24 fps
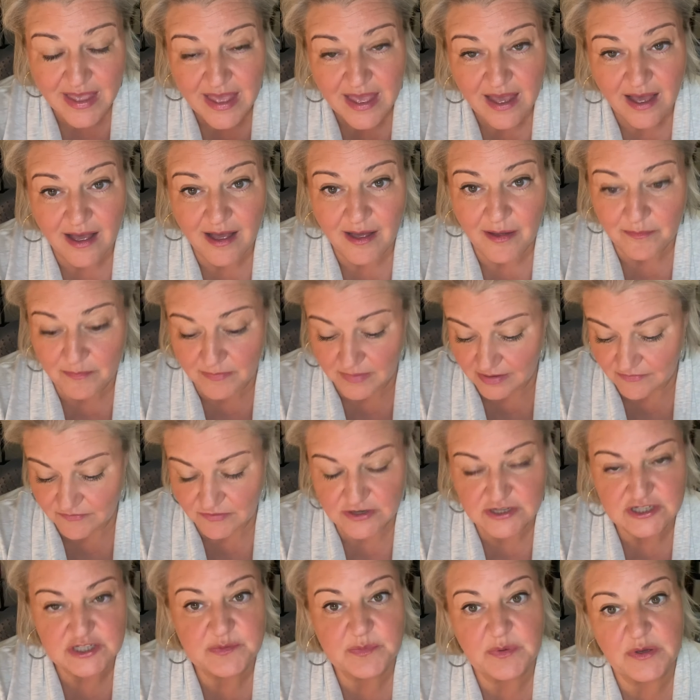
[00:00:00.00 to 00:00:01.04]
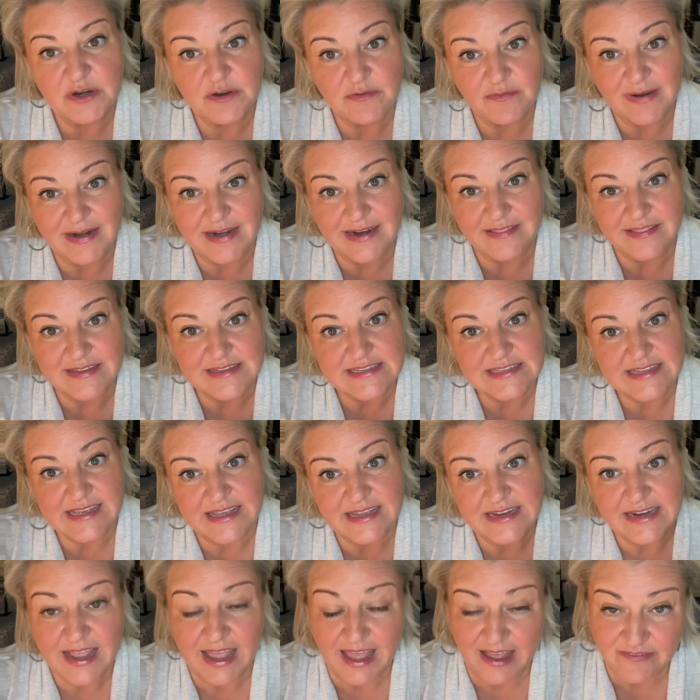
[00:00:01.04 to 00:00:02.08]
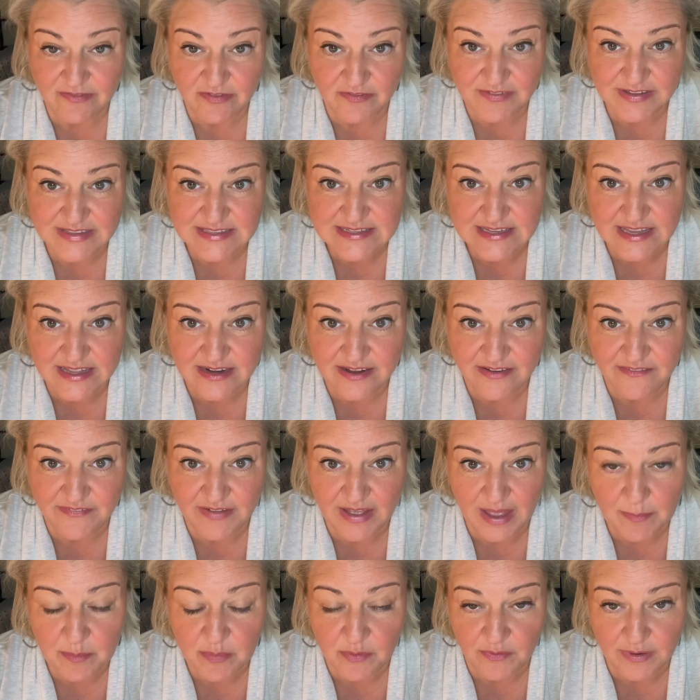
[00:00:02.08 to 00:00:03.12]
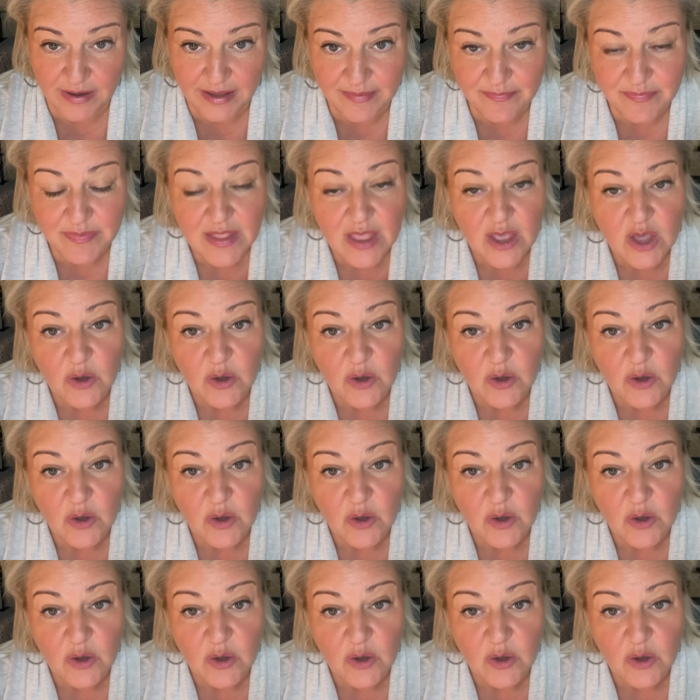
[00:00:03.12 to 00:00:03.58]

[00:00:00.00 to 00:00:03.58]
if you just put it right on the skin, half of it's going to evaporate.